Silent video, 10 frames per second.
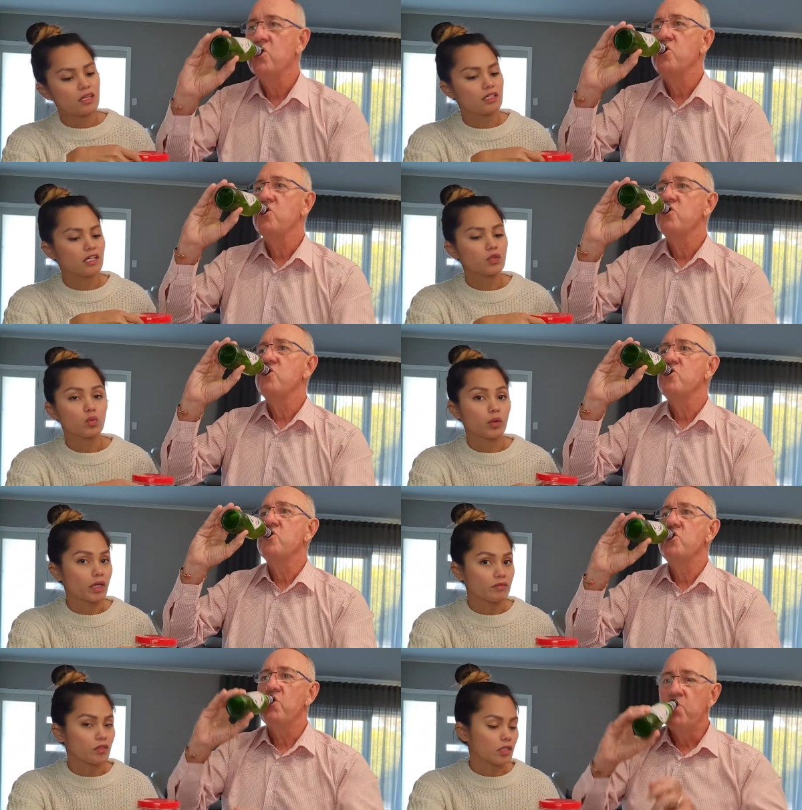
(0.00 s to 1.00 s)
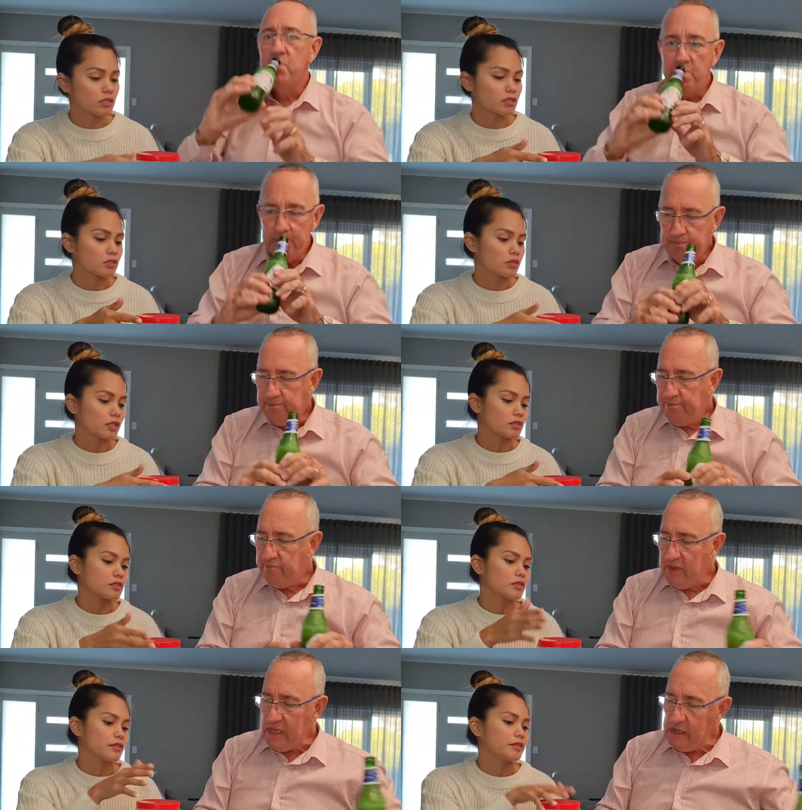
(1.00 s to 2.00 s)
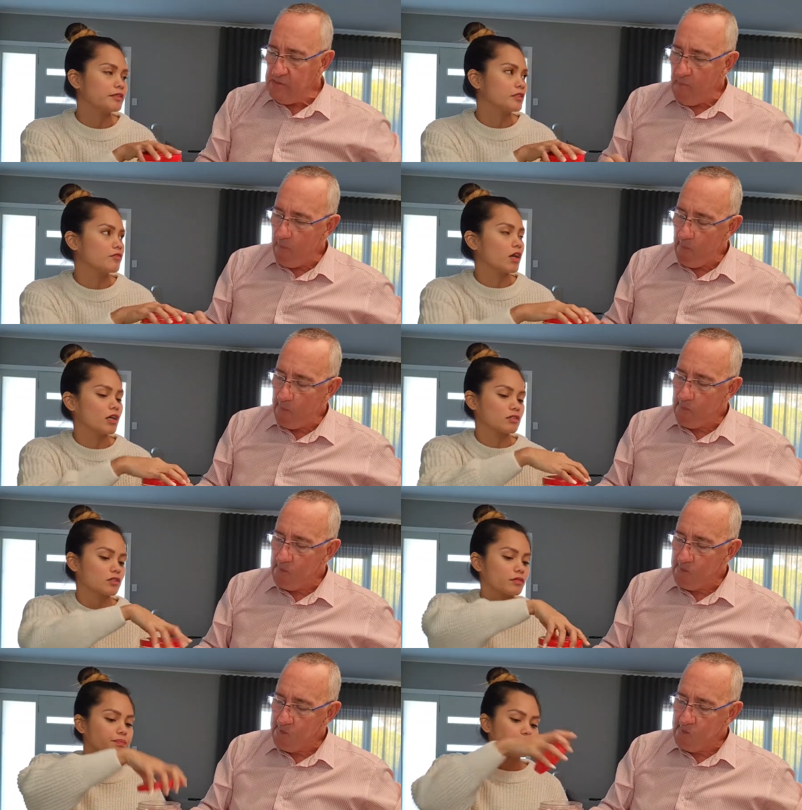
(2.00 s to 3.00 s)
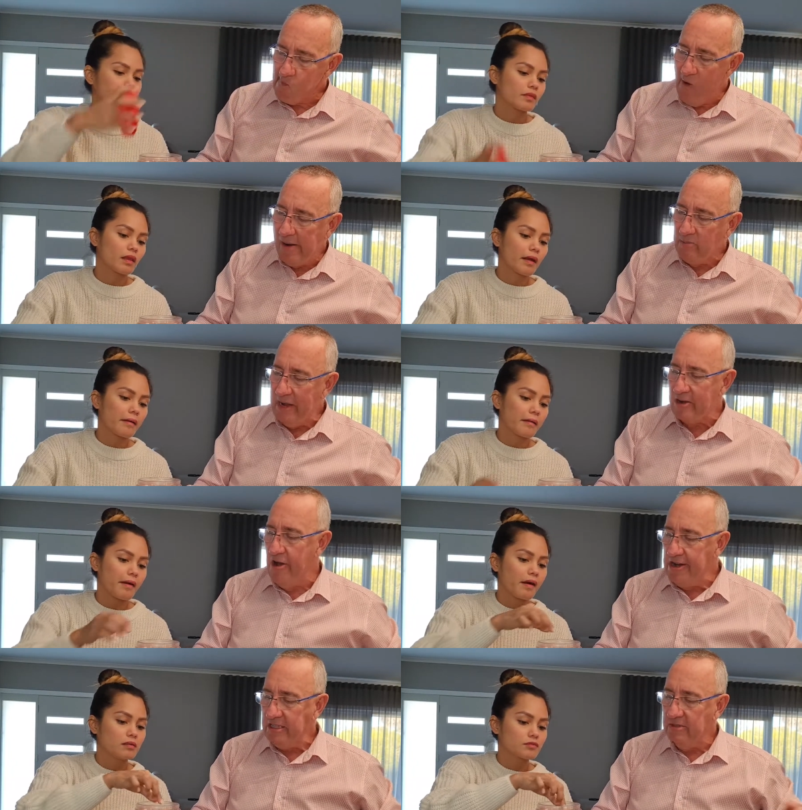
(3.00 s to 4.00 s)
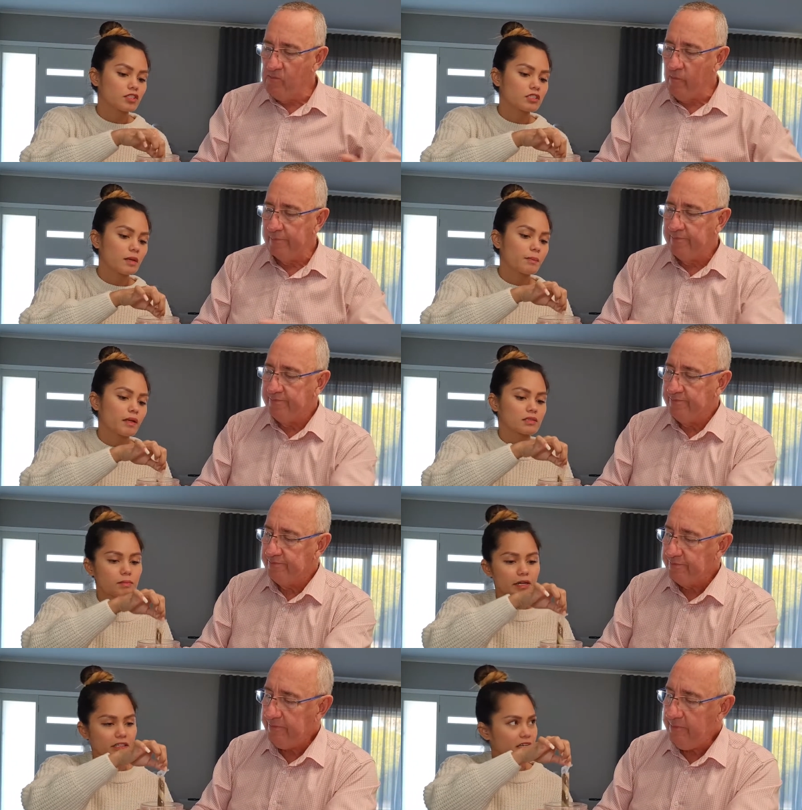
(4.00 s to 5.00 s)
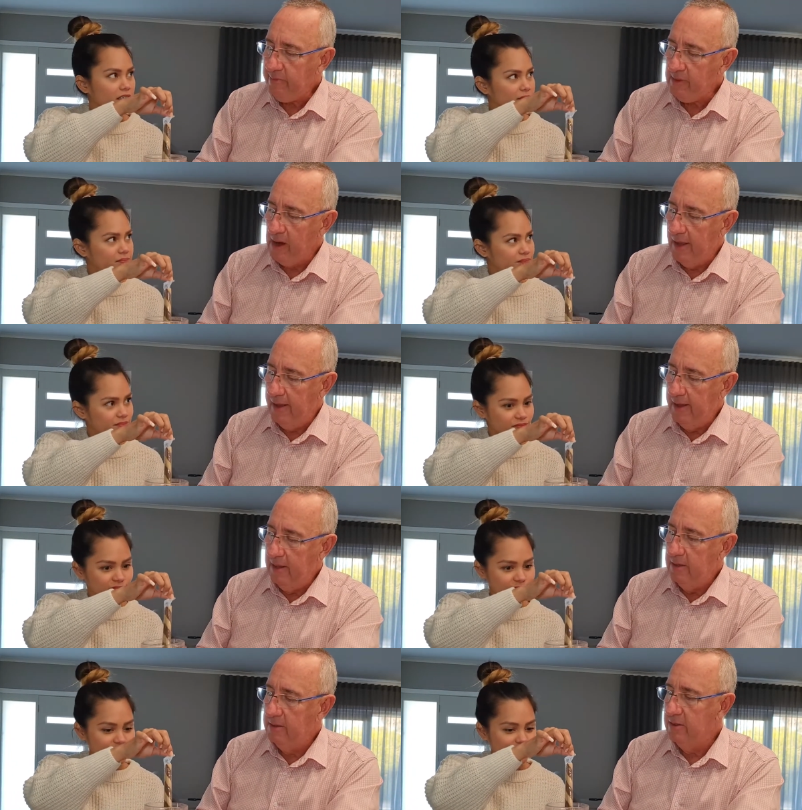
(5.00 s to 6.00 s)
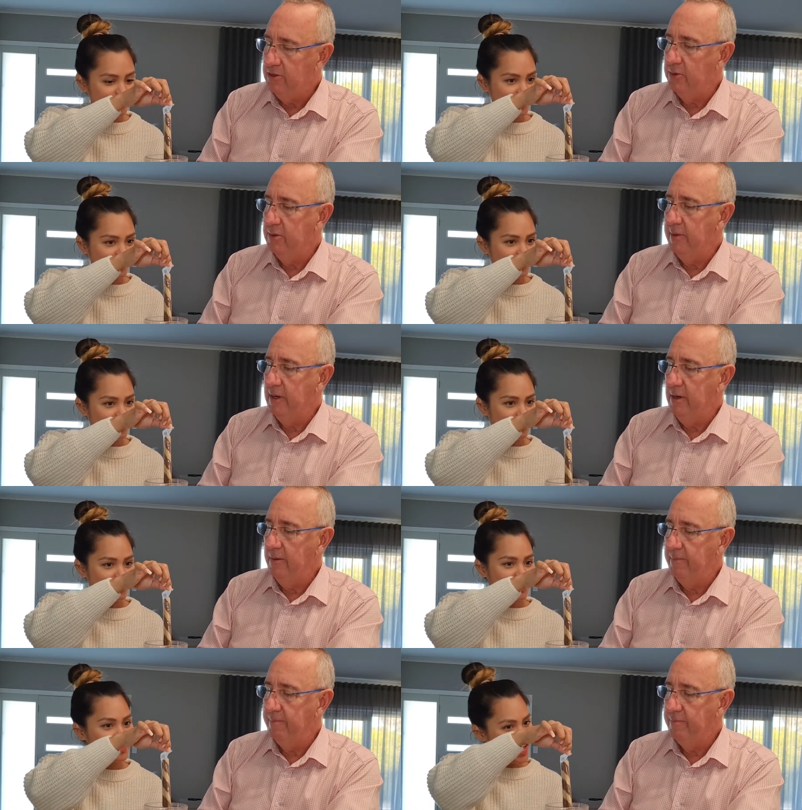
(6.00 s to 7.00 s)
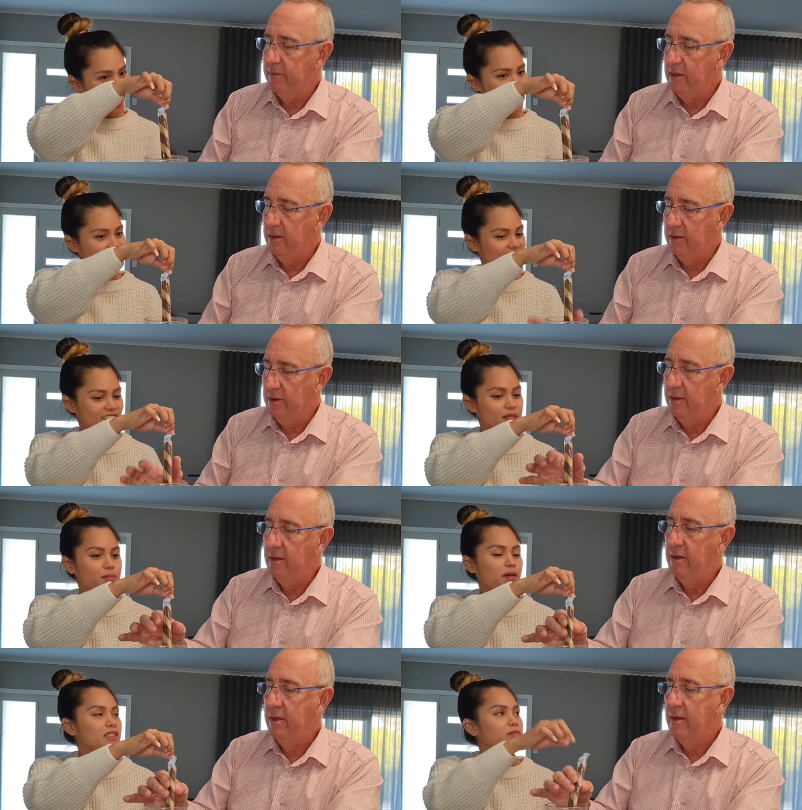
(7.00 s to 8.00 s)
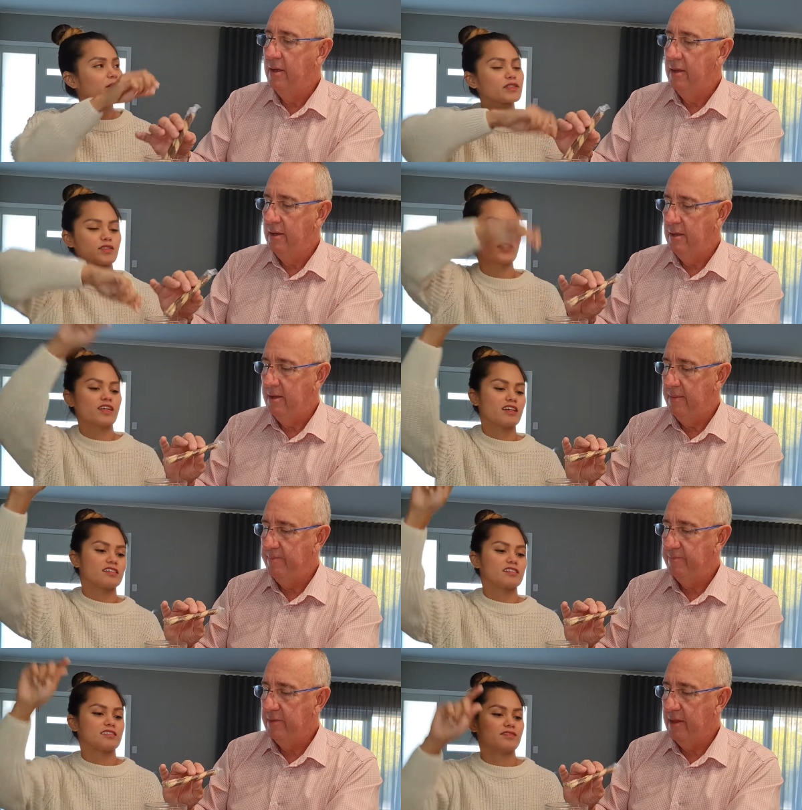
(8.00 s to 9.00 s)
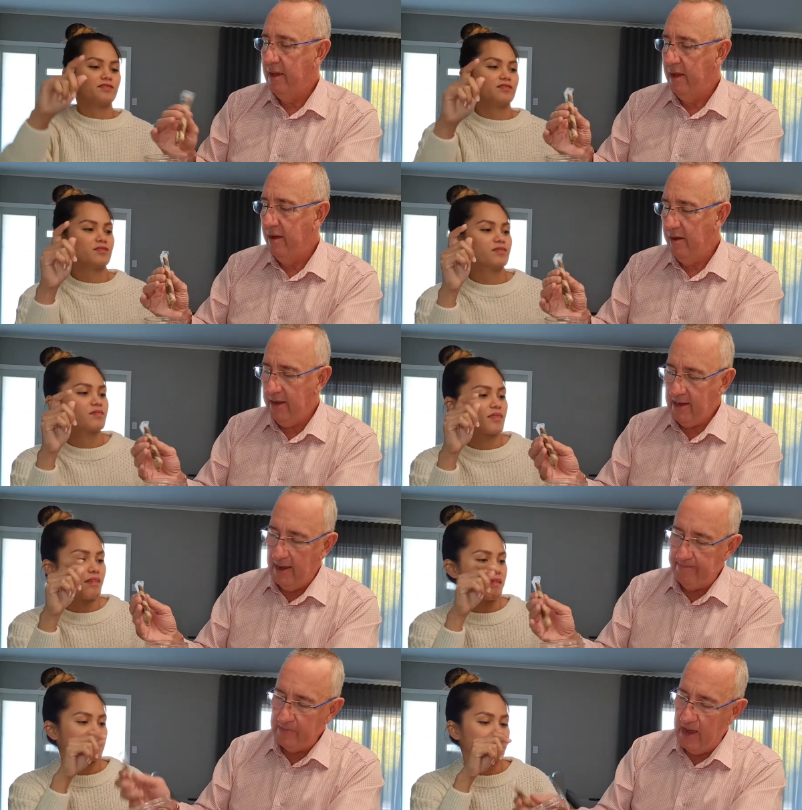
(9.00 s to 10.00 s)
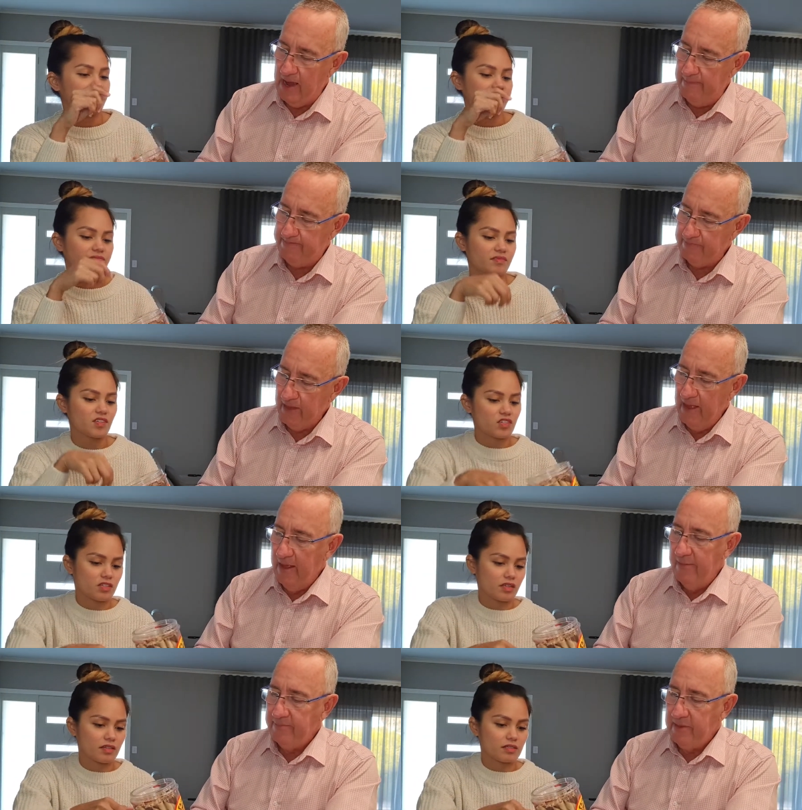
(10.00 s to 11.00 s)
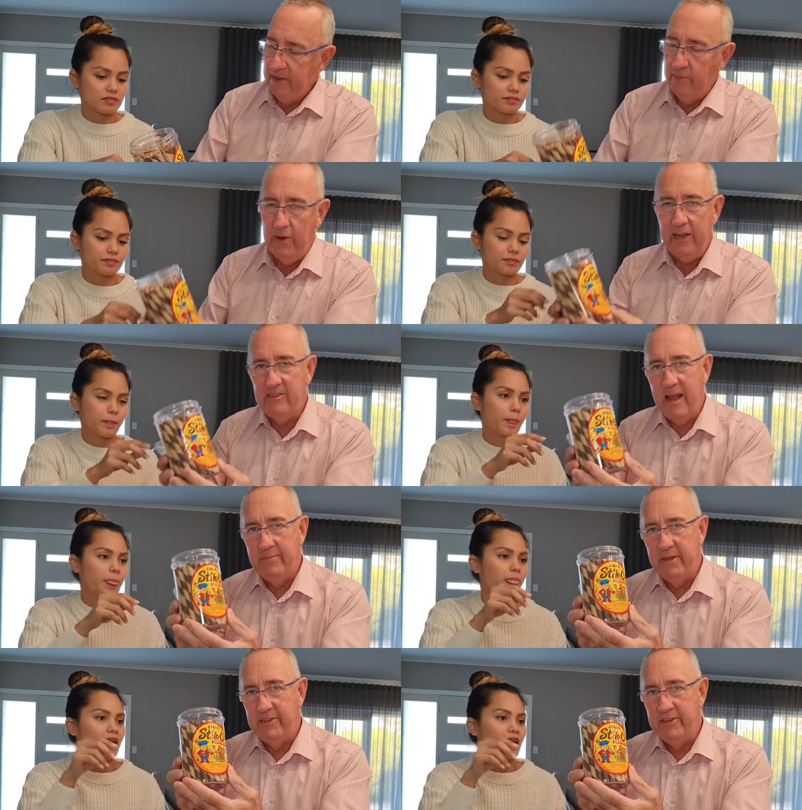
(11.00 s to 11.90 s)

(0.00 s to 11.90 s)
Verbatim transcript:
Speaker 1: He can wait for us to try this here in the vlog. So. Now guys. This is the best part. I mean.
Speaker 2: The two in the middle?
Speaker 1: Yeah, that's the best part to get.
Speaker 2: Oh, okay. Um, we We actually have